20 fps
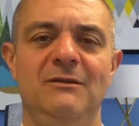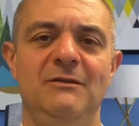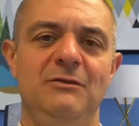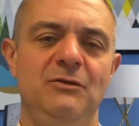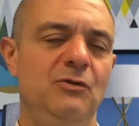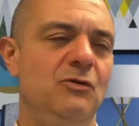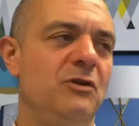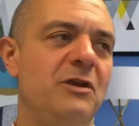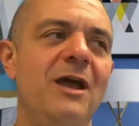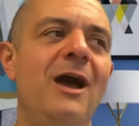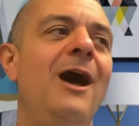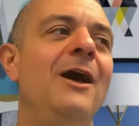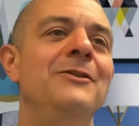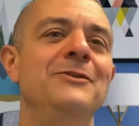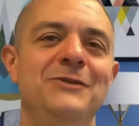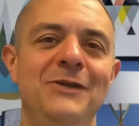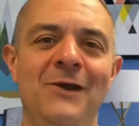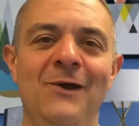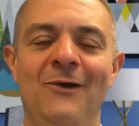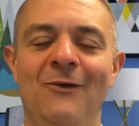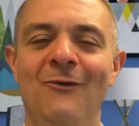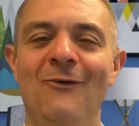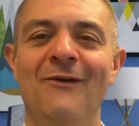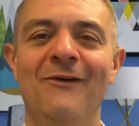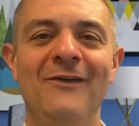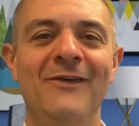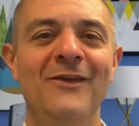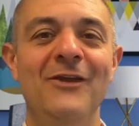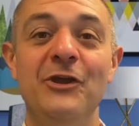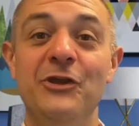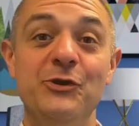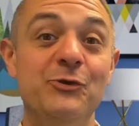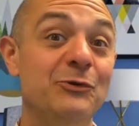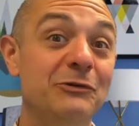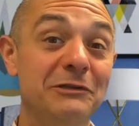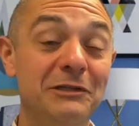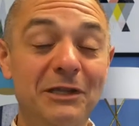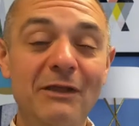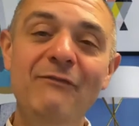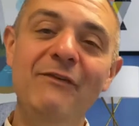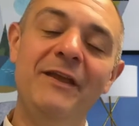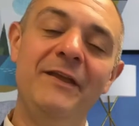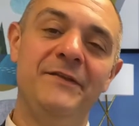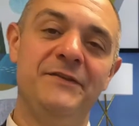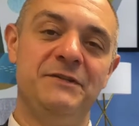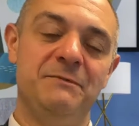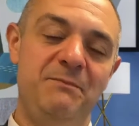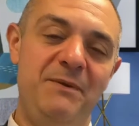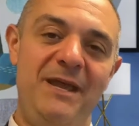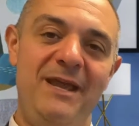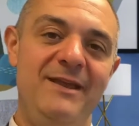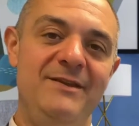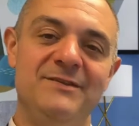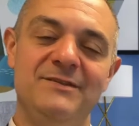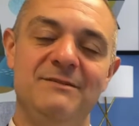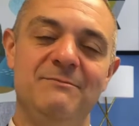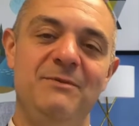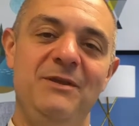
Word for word: your condo, your living space,